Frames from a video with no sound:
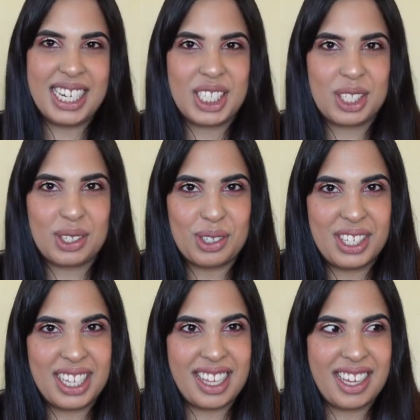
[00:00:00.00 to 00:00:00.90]
I just
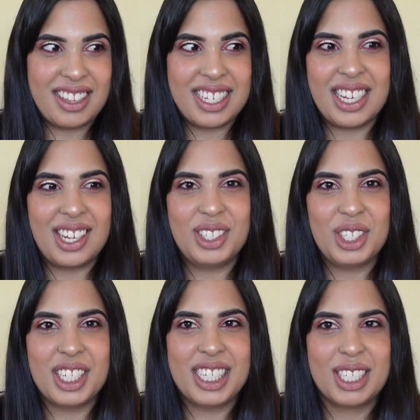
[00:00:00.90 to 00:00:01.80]
ordered the other two
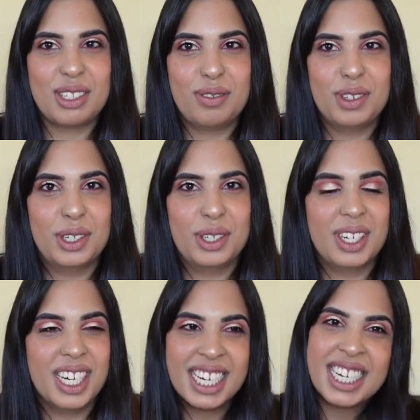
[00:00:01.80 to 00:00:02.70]
just
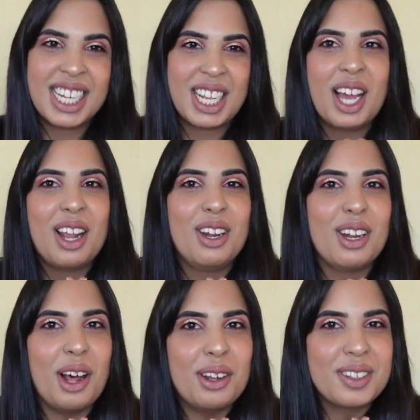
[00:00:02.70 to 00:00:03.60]
for
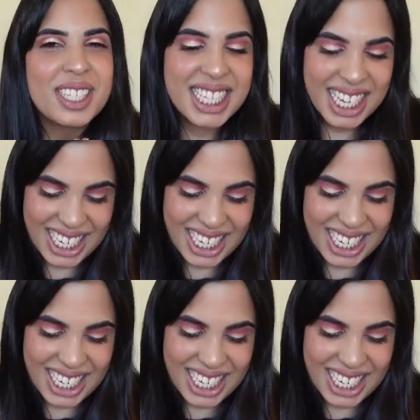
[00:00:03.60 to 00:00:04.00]
lols.